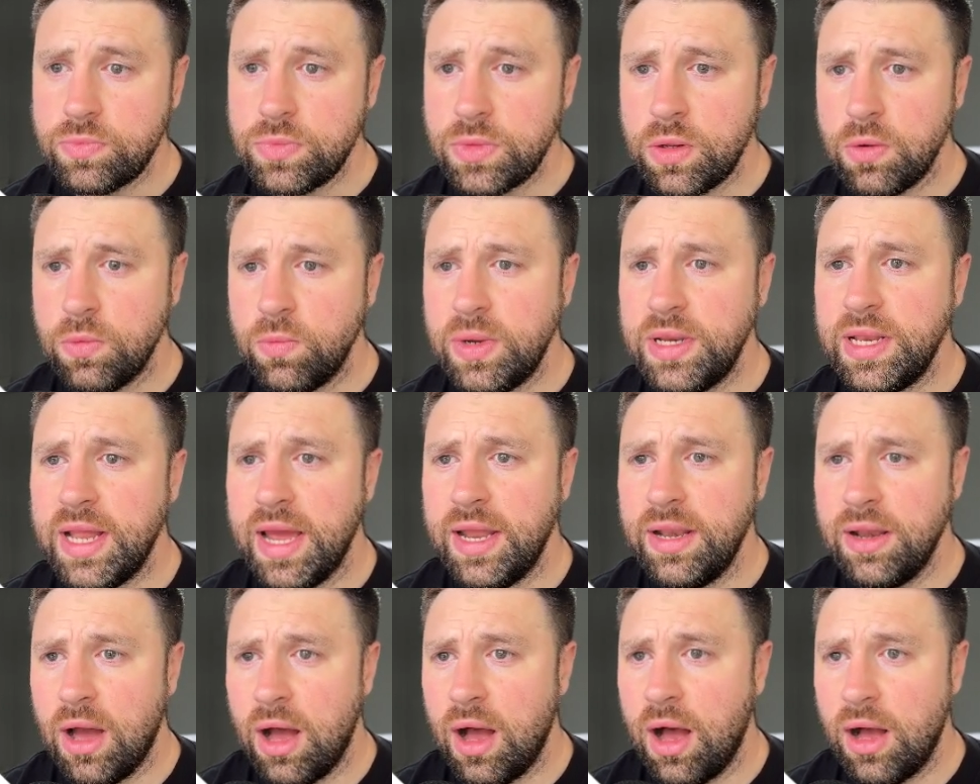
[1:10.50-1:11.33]
we
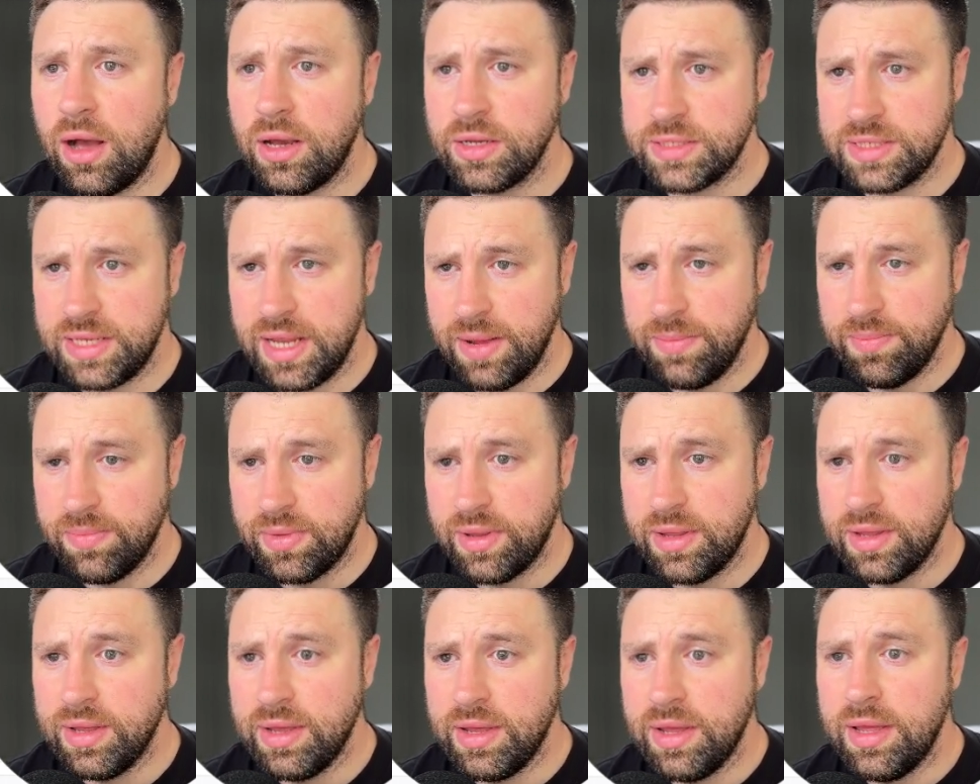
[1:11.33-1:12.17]
then ask them,
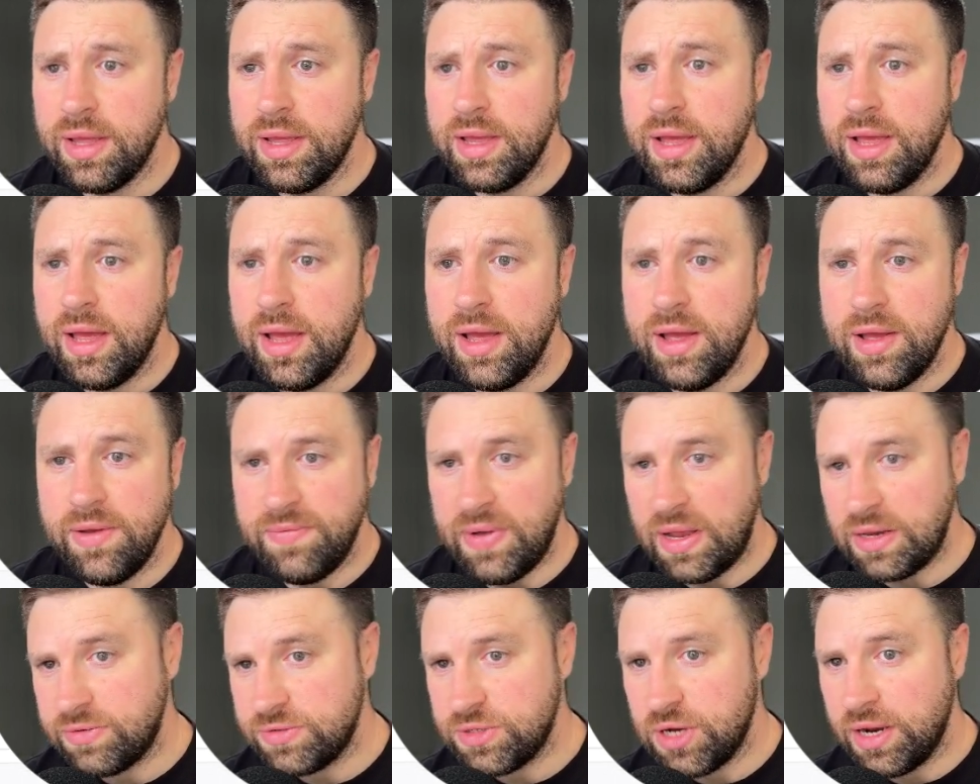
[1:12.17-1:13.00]

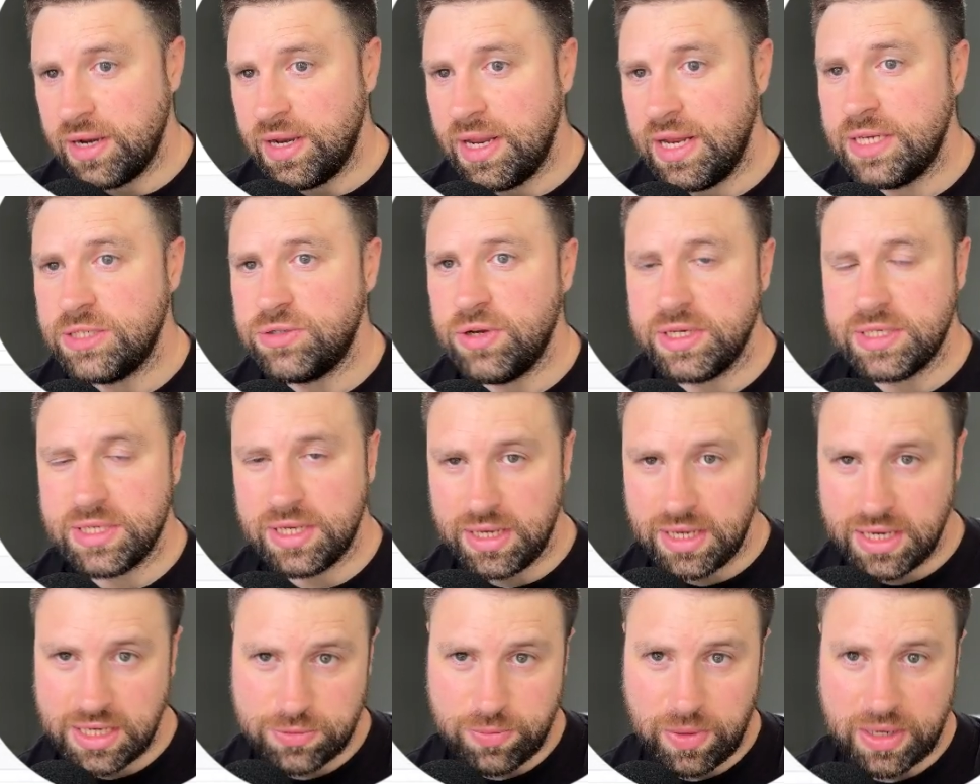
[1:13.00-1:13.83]
thanks for showing interest. So
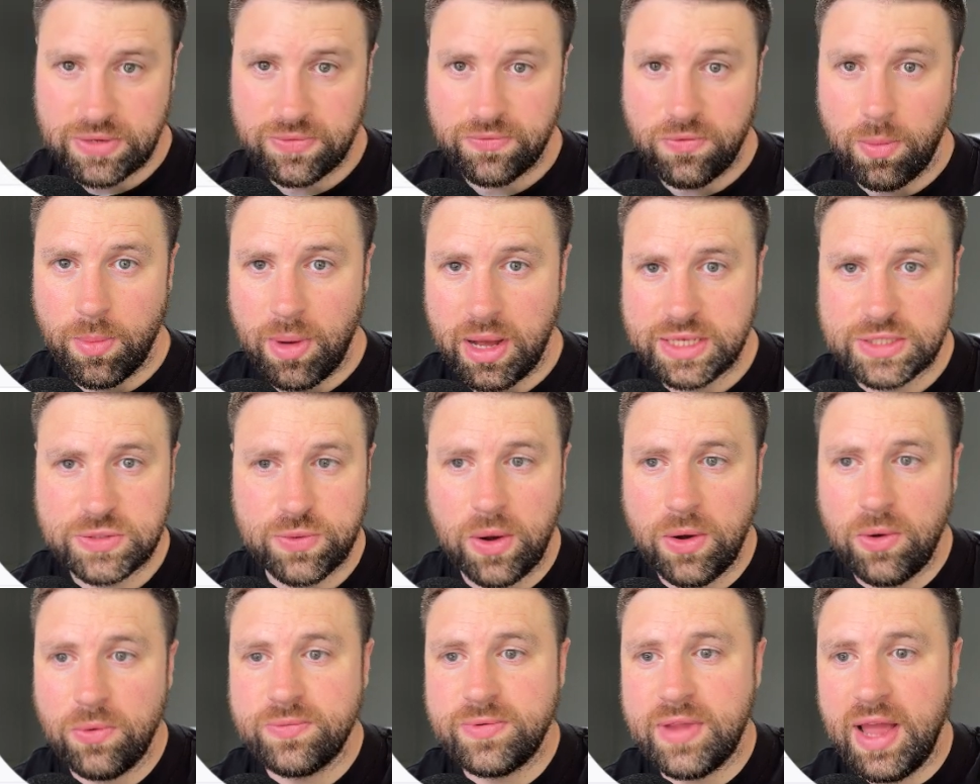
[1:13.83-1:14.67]
this one's for my
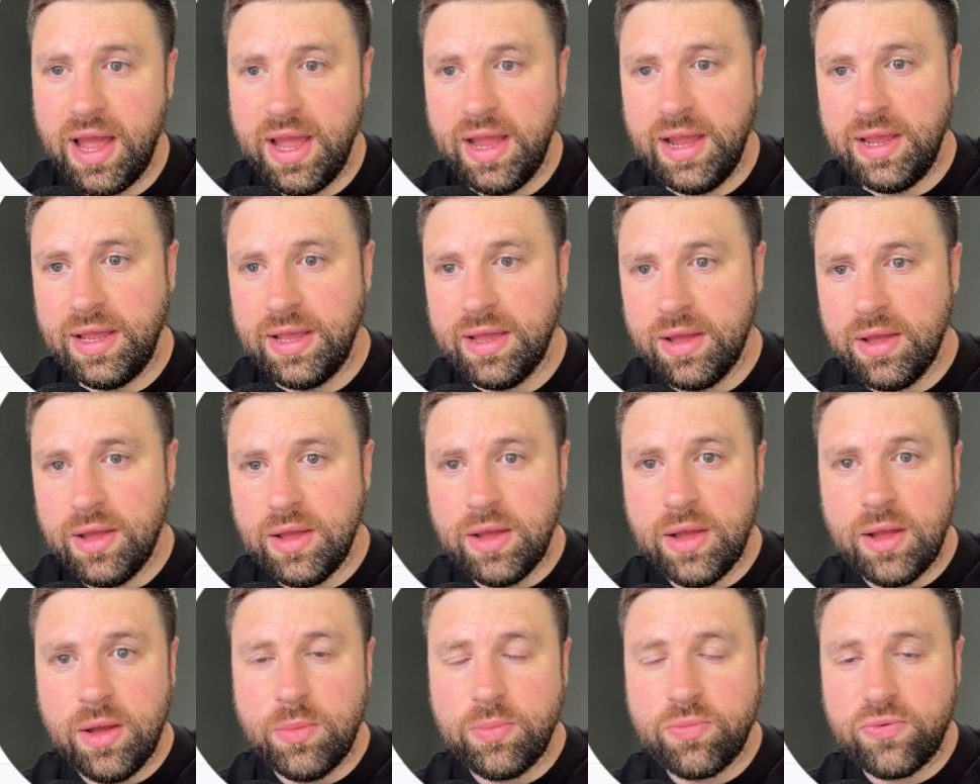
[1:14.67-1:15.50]
12-day
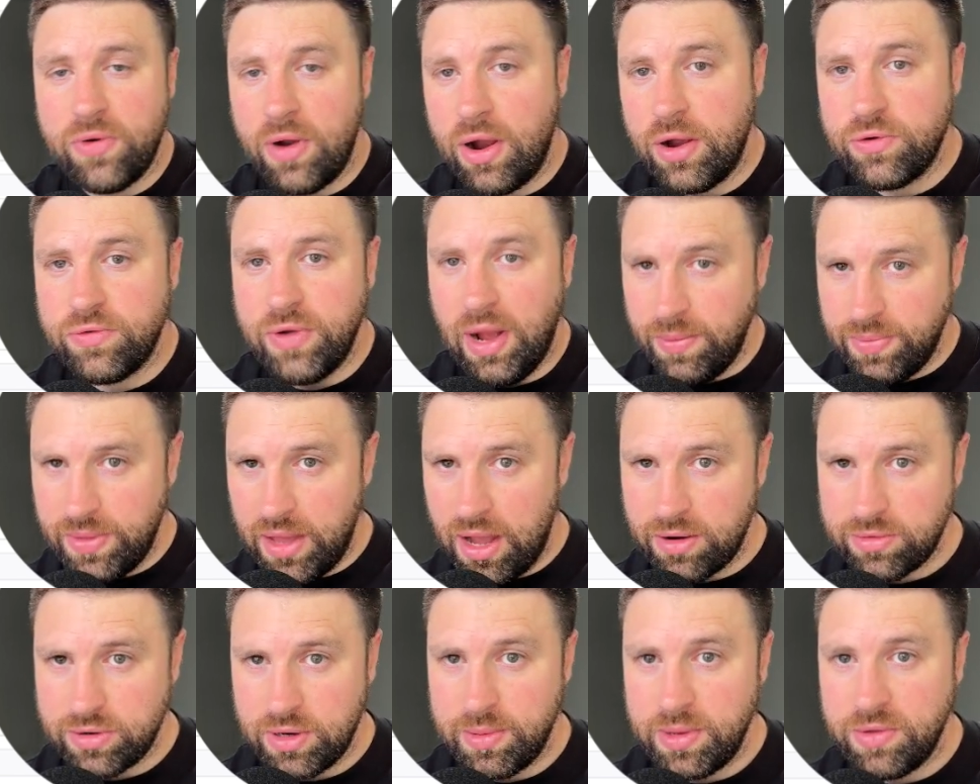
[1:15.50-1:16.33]
program that
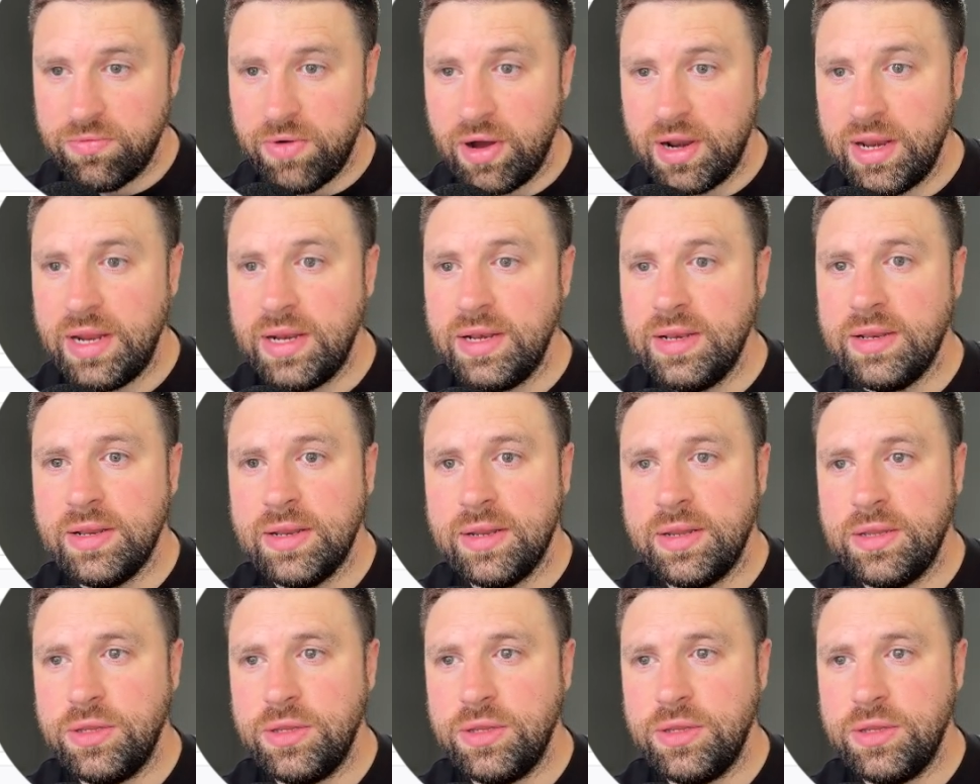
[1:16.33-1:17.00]
I'm going to be running.